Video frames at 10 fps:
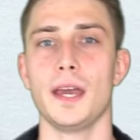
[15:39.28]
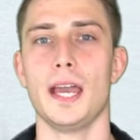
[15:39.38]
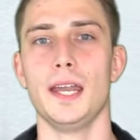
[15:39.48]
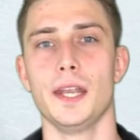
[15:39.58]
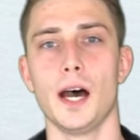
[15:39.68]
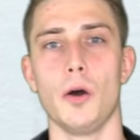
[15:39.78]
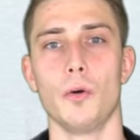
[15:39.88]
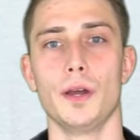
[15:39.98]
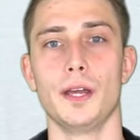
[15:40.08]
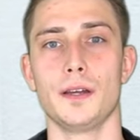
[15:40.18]
And
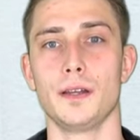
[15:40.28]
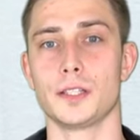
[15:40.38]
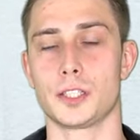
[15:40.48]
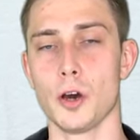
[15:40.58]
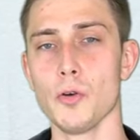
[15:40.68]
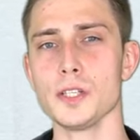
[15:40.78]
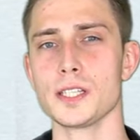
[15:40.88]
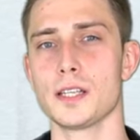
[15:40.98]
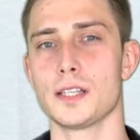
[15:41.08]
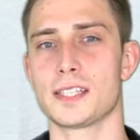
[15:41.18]
now
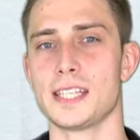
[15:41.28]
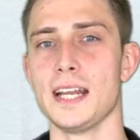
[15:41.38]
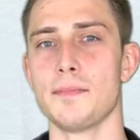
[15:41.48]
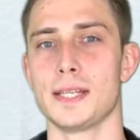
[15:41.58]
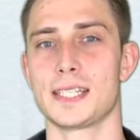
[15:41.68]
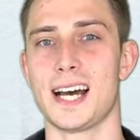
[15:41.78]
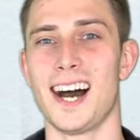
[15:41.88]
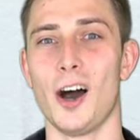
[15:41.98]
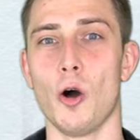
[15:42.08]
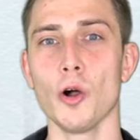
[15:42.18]
those statements
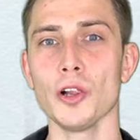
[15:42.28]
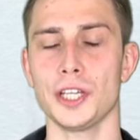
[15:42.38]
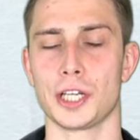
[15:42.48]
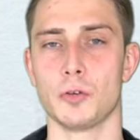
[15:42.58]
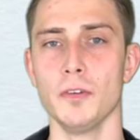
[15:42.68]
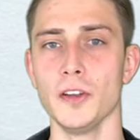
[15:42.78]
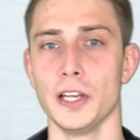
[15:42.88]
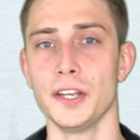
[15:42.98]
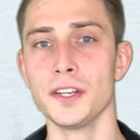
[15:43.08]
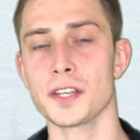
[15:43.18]
are all
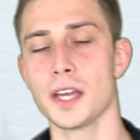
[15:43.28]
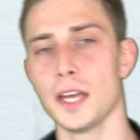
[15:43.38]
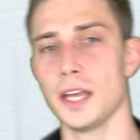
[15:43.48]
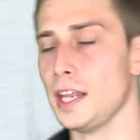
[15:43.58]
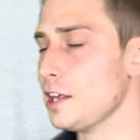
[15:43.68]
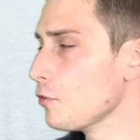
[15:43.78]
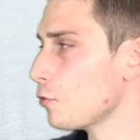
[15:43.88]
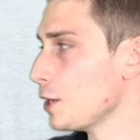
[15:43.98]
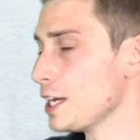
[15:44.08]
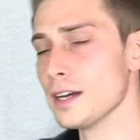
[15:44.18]
equivalent if
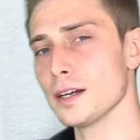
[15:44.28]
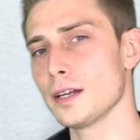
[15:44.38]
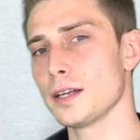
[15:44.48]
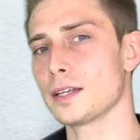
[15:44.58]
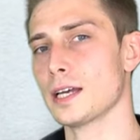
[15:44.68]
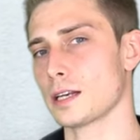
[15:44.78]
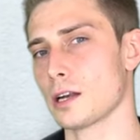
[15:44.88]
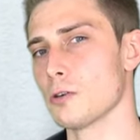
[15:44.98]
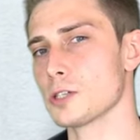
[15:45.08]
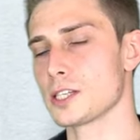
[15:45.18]
we can
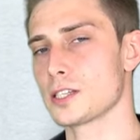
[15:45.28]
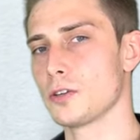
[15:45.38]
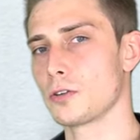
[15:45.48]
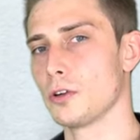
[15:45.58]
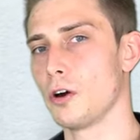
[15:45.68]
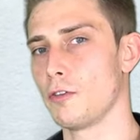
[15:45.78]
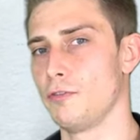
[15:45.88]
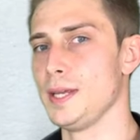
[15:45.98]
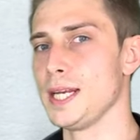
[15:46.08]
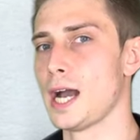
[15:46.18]
close the circle off,
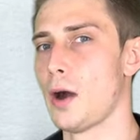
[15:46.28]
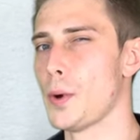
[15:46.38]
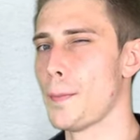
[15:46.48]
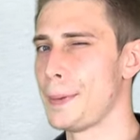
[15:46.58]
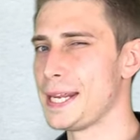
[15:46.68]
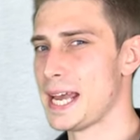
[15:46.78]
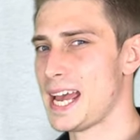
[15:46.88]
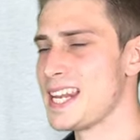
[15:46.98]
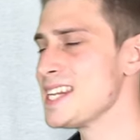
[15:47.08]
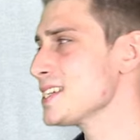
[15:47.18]
meaning our
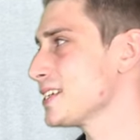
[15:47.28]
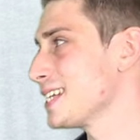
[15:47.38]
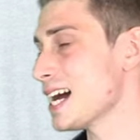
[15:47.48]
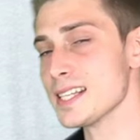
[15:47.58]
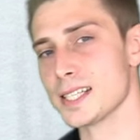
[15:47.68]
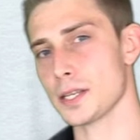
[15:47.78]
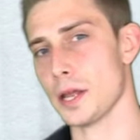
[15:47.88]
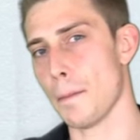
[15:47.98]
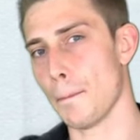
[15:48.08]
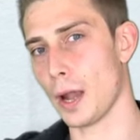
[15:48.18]
Pn does
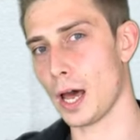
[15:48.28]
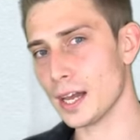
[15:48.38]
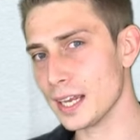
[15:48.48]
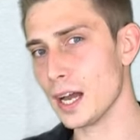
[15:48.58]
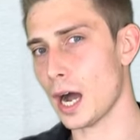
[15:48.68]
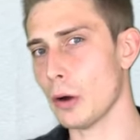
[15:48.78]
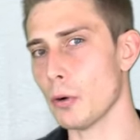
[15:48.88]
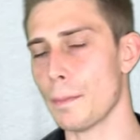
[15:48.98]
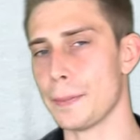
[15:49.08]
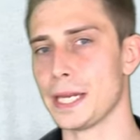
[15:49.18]
imply
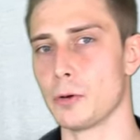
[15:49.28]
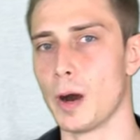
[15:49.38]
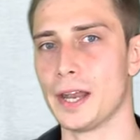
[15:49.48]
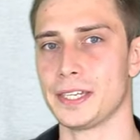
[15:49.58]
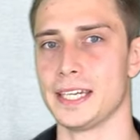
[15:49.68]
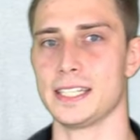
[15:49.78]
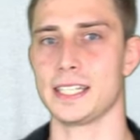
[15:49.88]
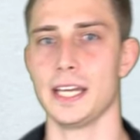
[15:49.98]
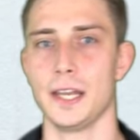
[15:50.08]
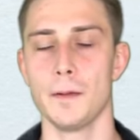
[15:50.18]
our P1 yet
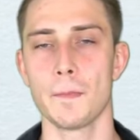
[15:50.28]
again.